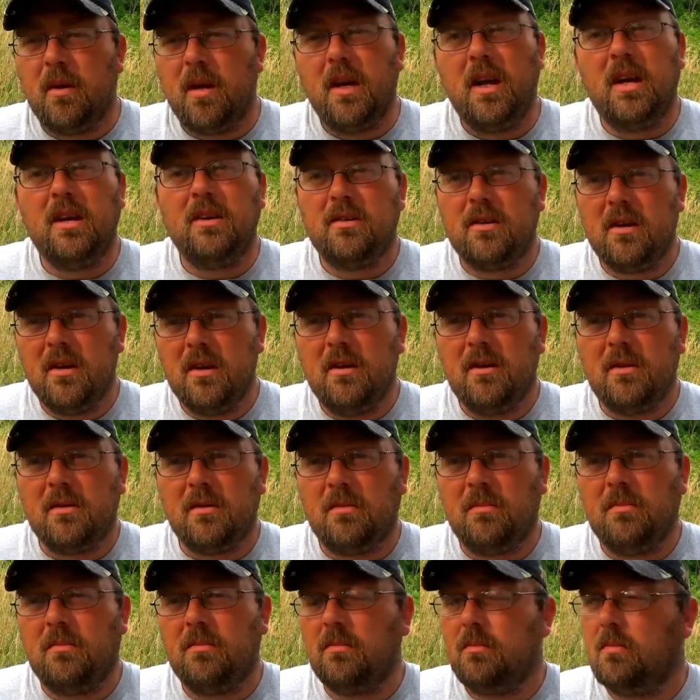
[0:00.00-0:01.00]
And he's good.
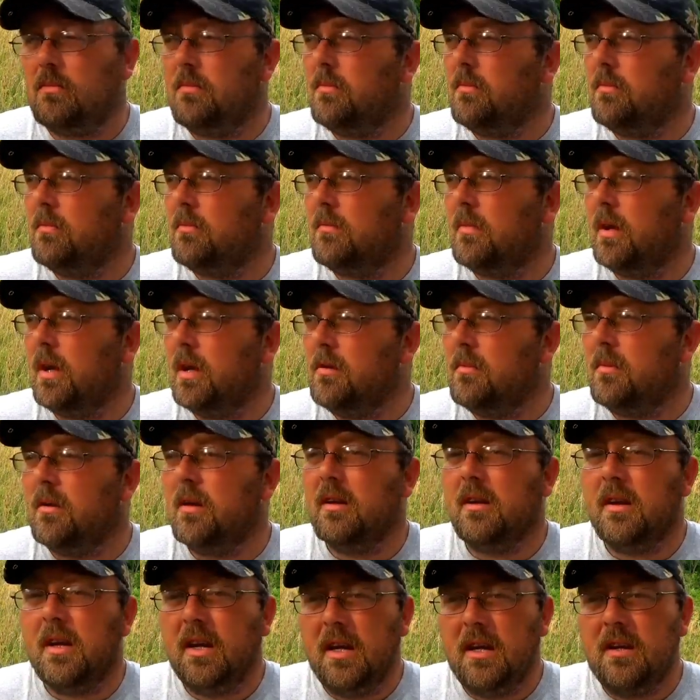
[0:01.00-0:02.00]
He
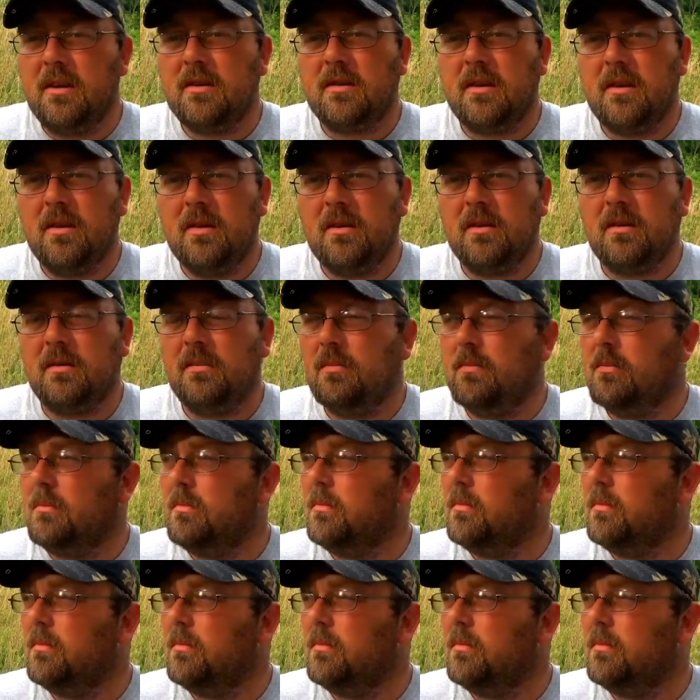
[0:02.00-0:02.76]
really is good.